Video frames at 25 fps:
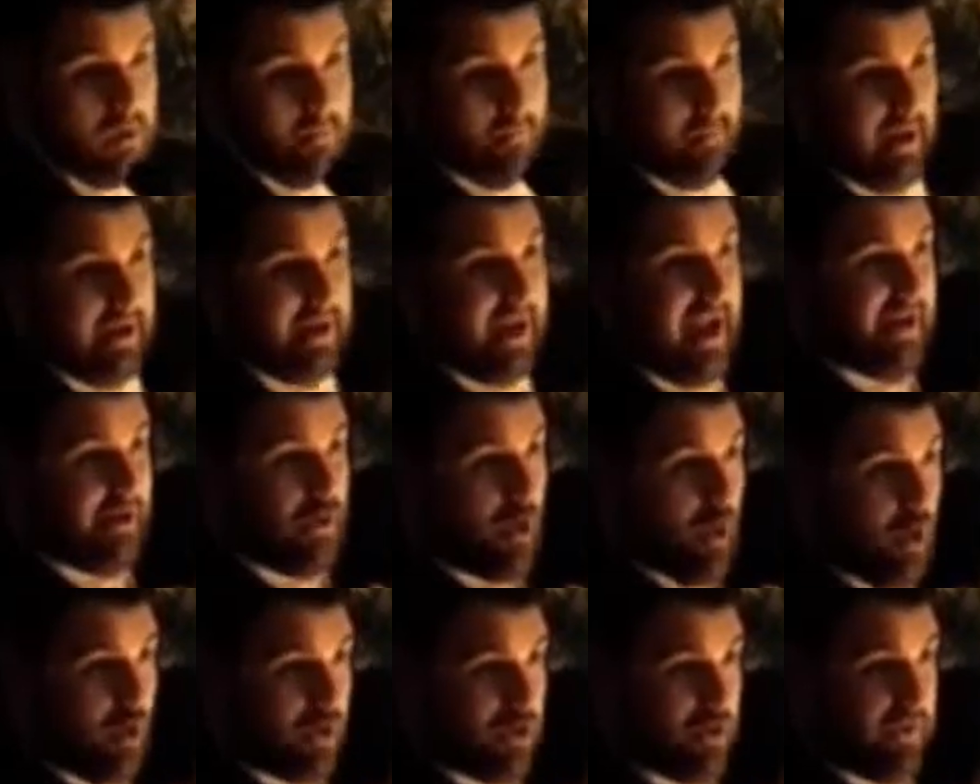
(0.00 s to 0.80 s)
but I
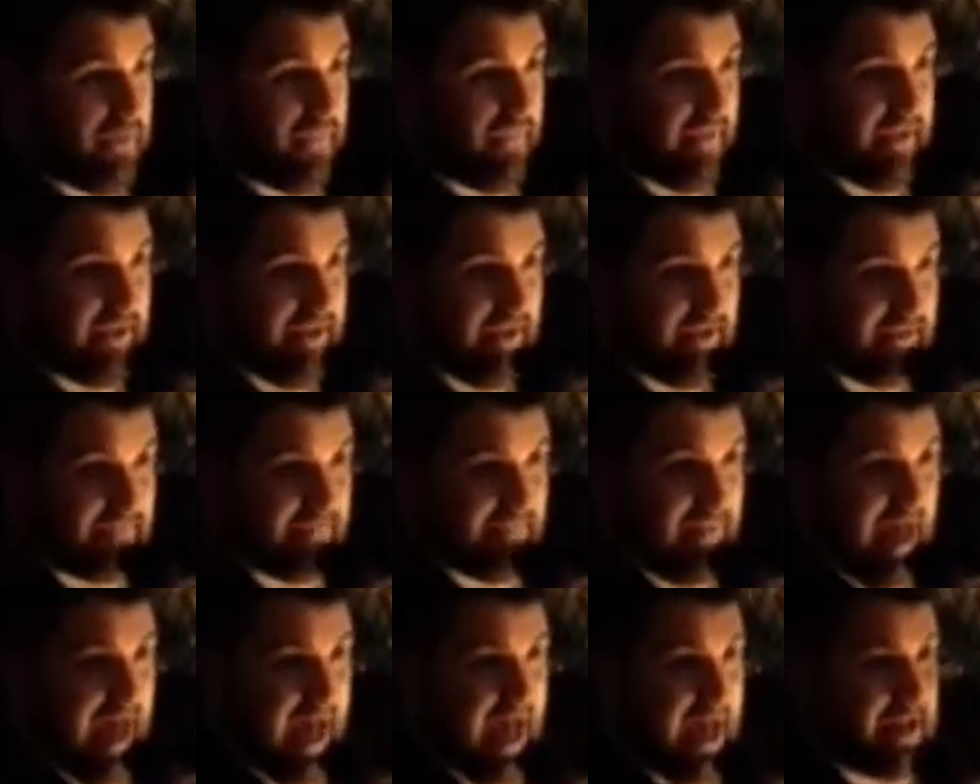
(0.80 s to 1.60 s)
know you
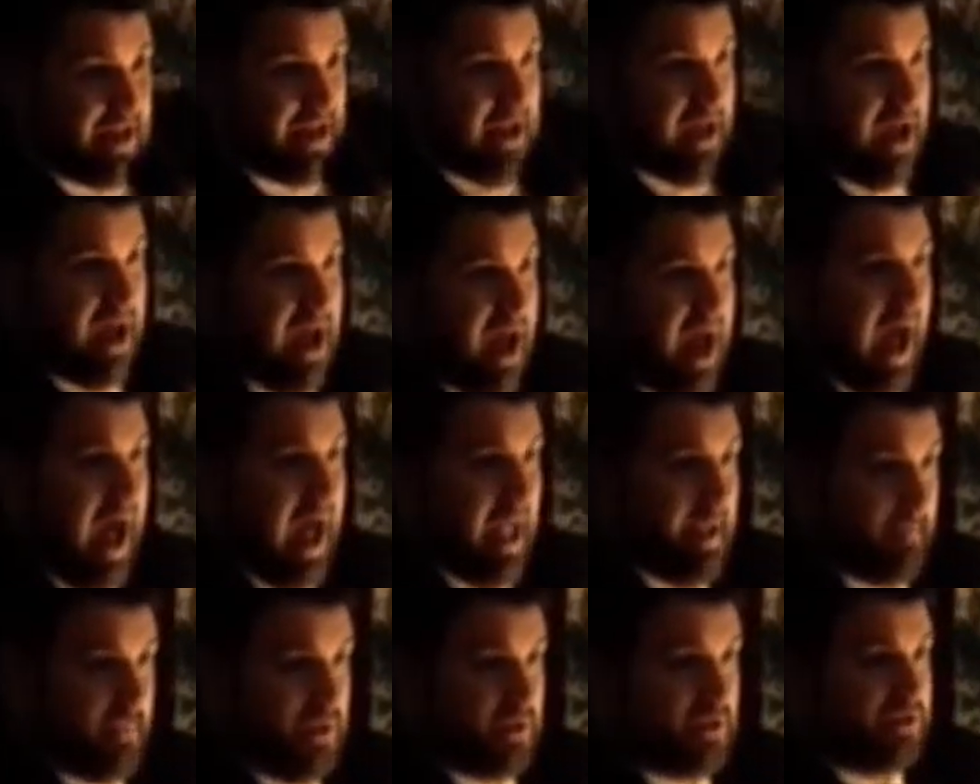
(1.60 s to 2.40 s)
think that
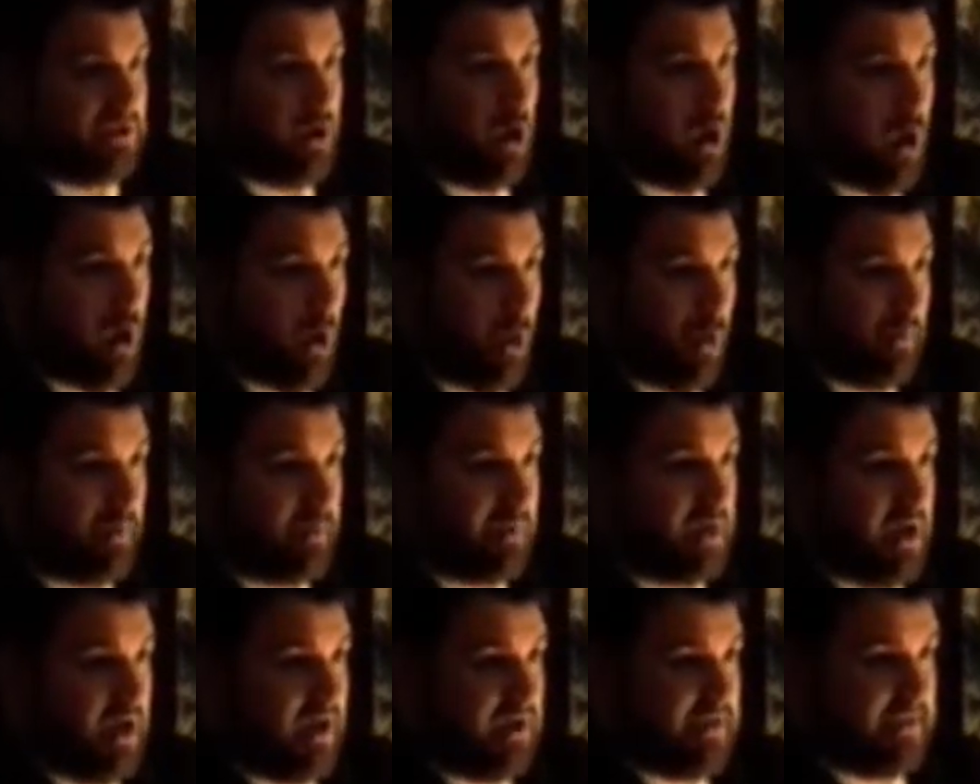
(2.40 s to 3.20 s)
I'm a
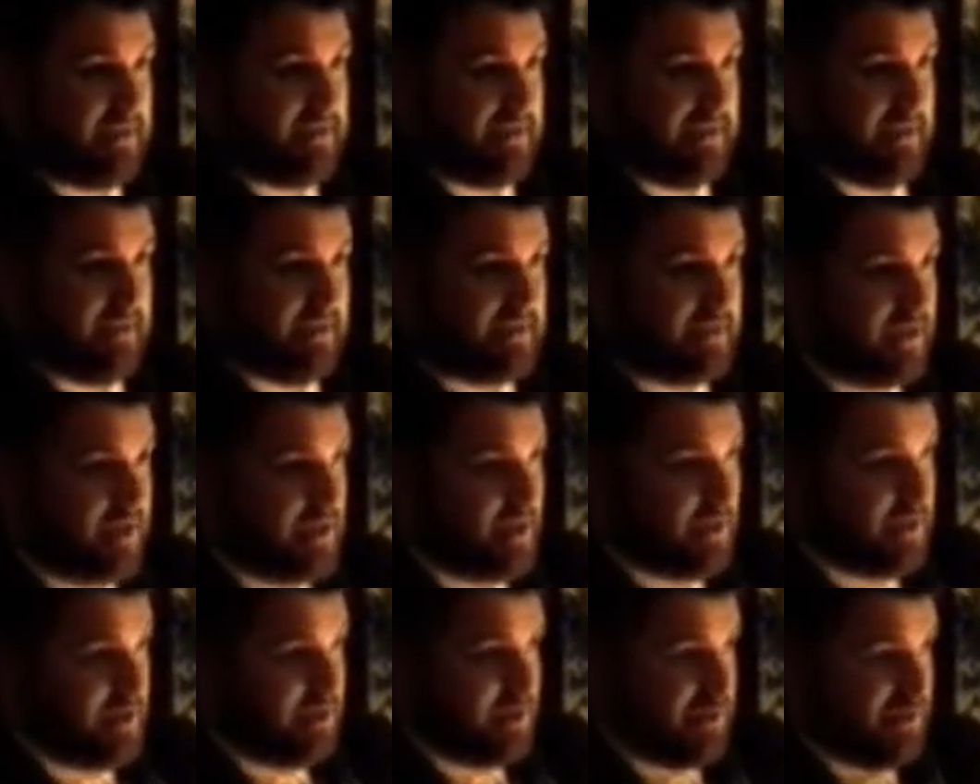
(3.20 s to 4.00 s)
dope, cause
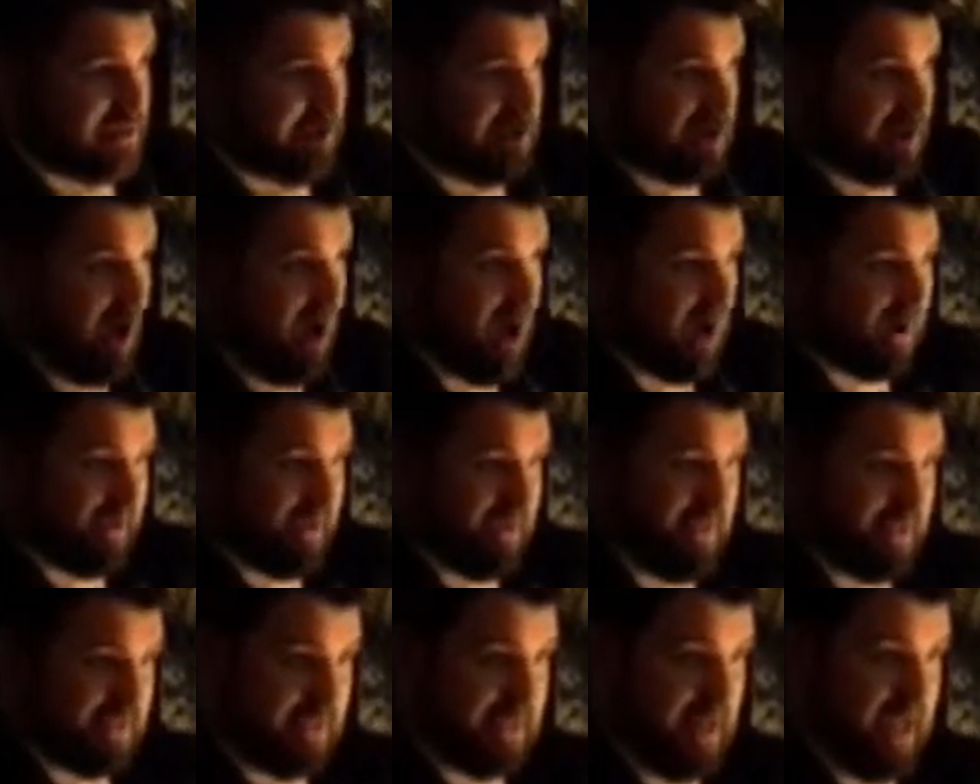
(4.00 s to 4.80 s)
this song
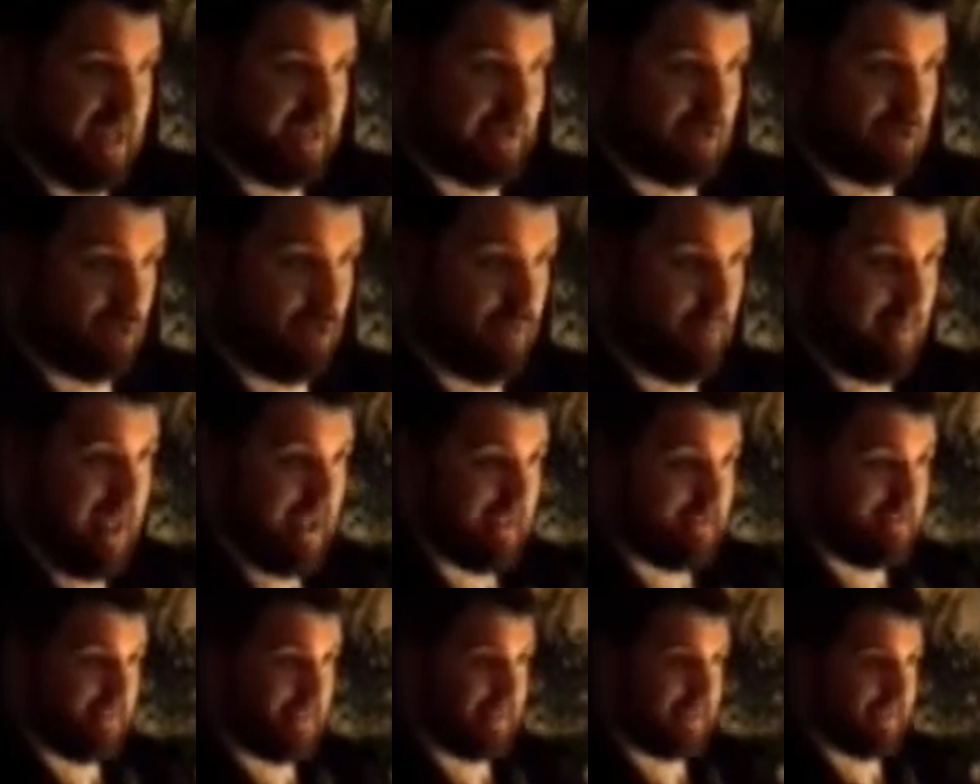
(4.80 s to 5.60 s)
isn't as
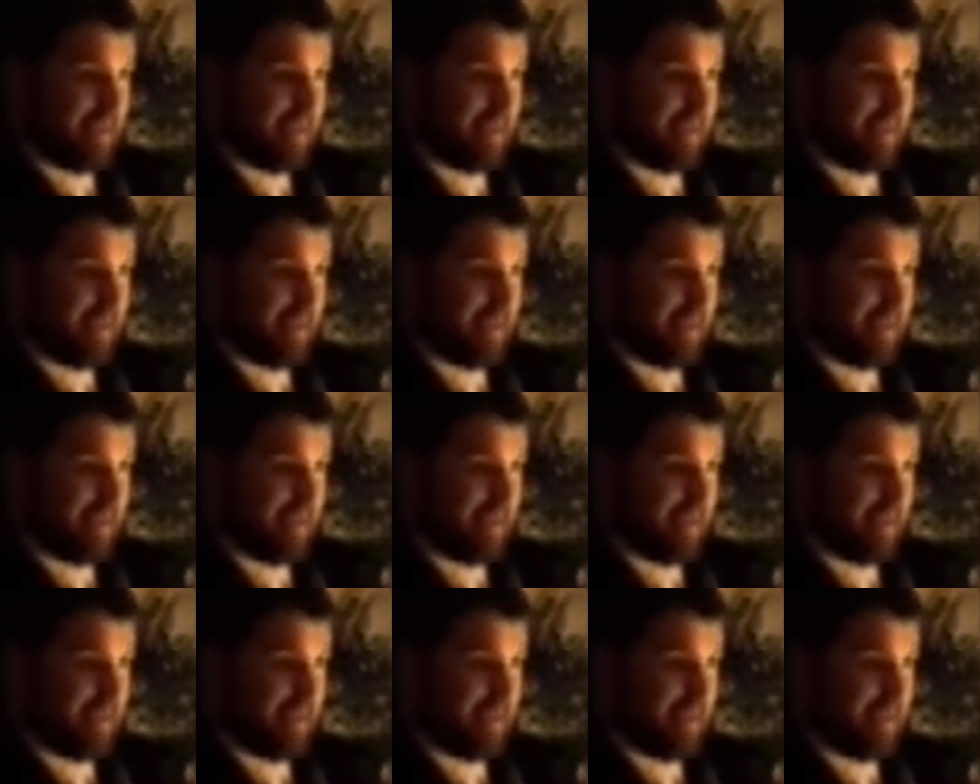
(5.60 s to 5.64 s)
romantic